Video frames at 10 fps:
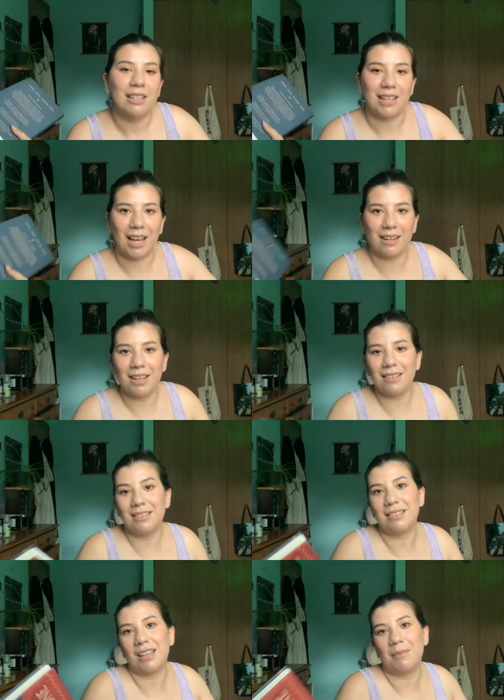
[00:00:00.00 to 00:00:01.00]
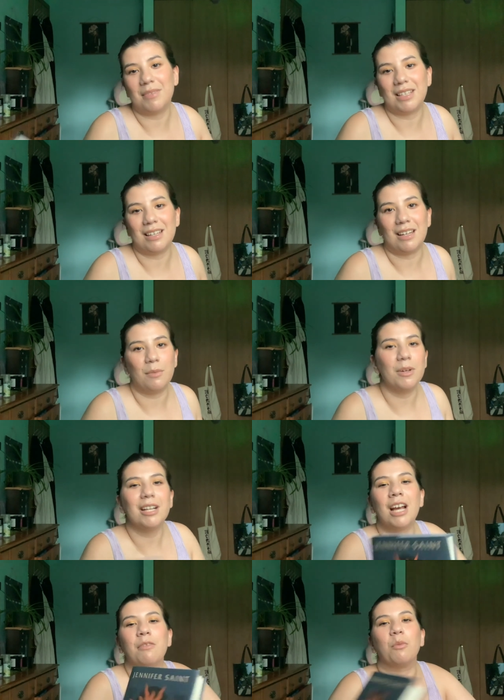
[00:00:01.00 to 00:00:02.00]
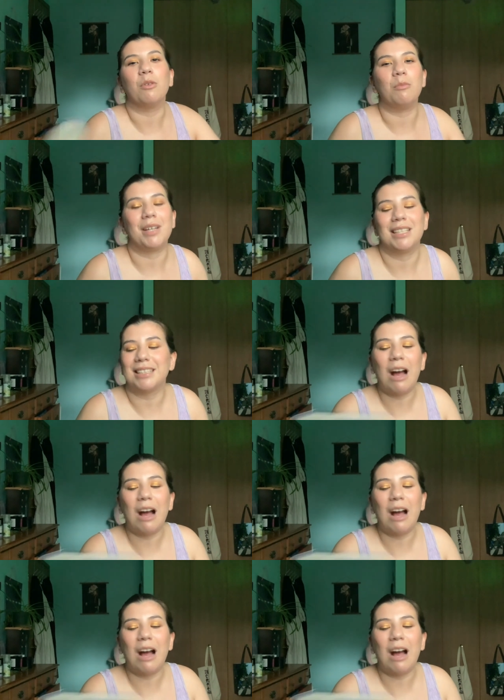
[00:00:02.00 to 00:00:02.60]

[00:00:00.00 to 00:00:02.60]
Dionysus comes in and we're gonna have a romance.